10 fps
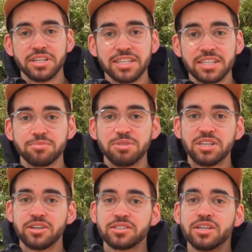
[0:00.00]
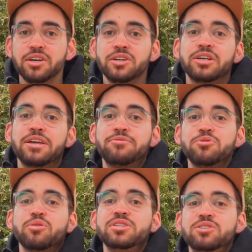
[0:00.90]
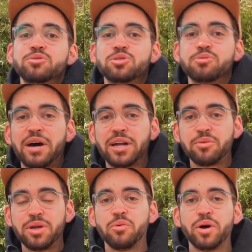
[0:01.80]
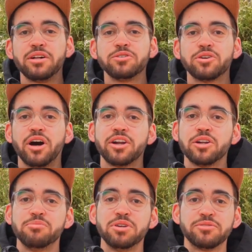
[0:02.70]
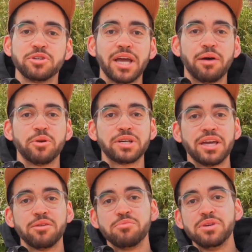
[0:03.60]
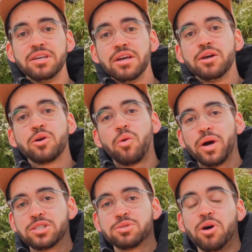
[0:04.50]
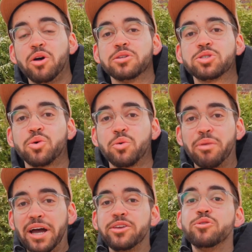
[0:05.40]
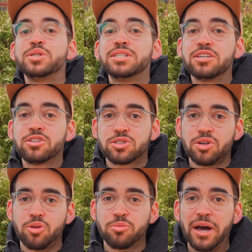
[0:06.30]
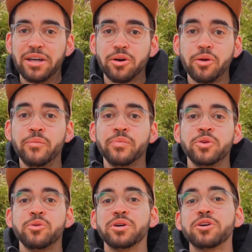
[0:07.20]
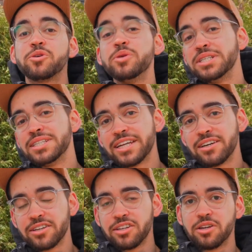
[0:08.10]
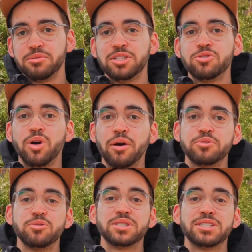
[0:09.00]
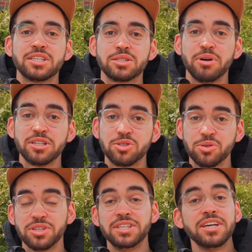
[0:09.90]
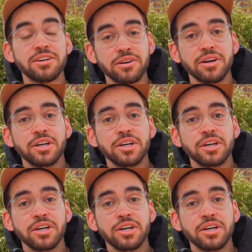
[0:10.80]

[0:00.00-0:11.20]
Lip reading: it is, because if you only use the battery, well, your autonomy of the camera can be quite small. So by using the solar panel, you increase that autonomy to up to 6 months to a year.